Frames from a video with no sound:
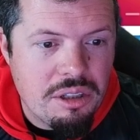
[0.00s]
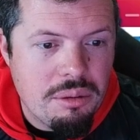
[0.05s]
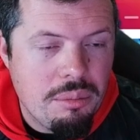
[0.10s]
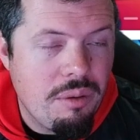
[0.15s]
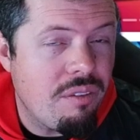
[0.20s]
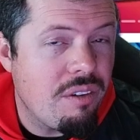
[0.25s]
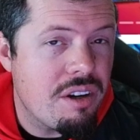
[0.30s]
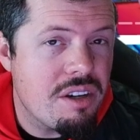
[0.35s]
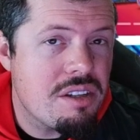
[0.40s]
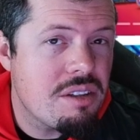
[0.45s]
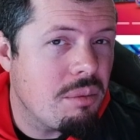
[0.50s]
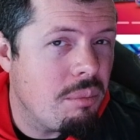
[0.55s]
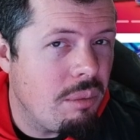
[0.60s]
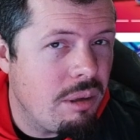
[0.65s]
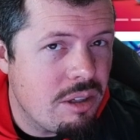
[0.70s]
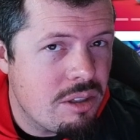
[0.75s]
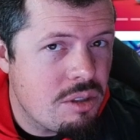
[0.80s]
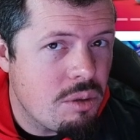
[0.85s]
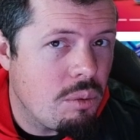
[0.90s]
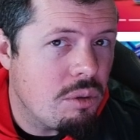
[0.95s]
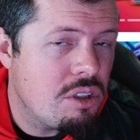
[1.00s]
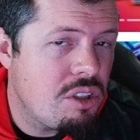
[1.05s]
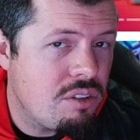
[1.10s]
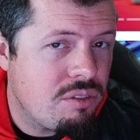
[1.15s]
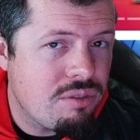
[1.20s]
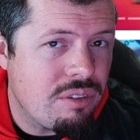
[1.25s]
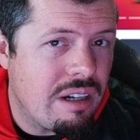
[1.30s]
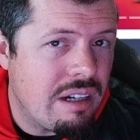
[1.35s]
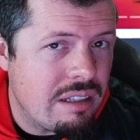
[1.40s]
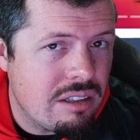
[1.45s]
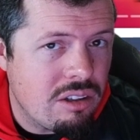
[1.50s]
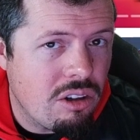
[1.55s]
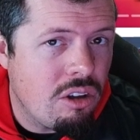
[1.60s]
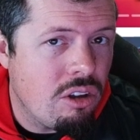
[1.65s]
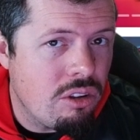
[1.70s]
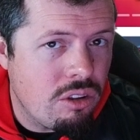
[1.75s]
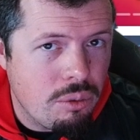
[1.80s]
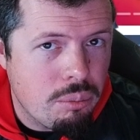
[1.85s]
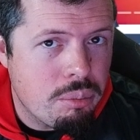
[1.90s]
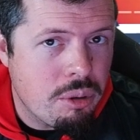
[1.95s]
to be very similar to what you find
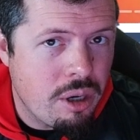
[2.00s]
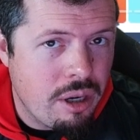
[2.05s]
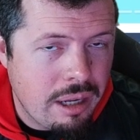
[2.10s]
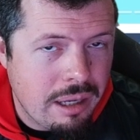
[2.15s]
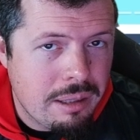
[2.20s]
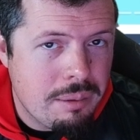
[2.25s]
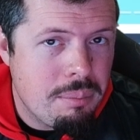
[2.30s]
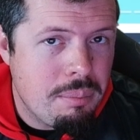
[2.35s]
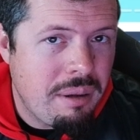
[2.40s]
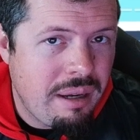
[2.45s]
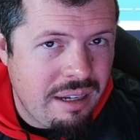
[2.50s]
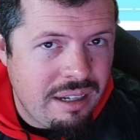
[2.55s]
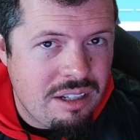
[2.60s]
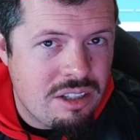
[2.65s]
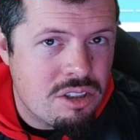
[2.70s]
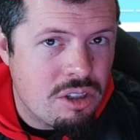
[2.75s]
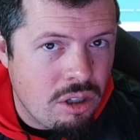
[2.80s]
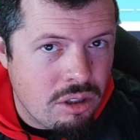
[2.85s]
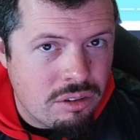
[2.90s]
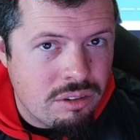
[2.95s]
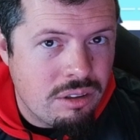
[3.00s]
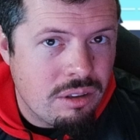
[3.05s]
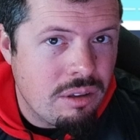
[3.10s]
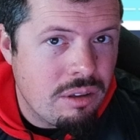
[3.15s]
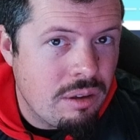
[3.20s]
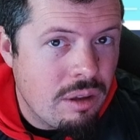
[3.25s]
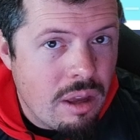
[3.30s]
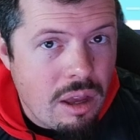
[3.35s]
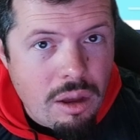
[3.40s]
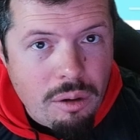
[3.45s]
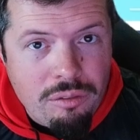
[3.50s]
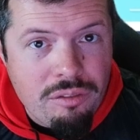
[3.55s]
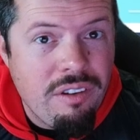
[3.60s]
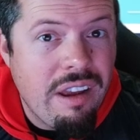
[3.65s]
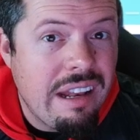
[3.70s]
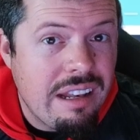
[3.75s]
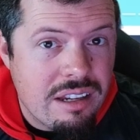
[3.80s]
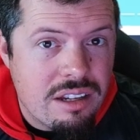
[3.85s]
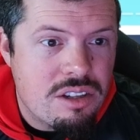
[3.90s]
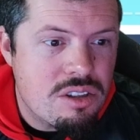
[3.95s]
on the product page on the
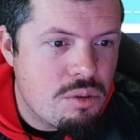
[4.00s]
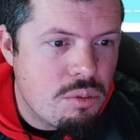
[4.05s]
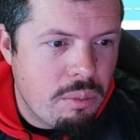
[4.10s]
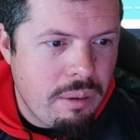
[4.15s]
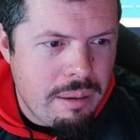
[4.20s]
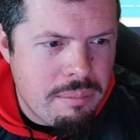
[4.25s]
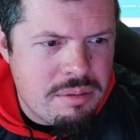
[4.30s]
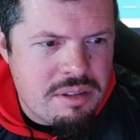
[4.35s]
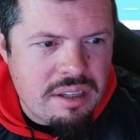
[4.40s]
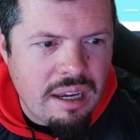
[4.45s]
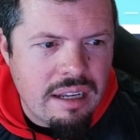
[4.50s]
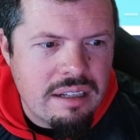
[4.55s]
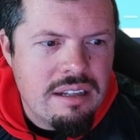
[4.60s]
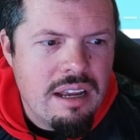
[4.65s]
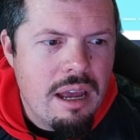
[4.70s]
vendor's website,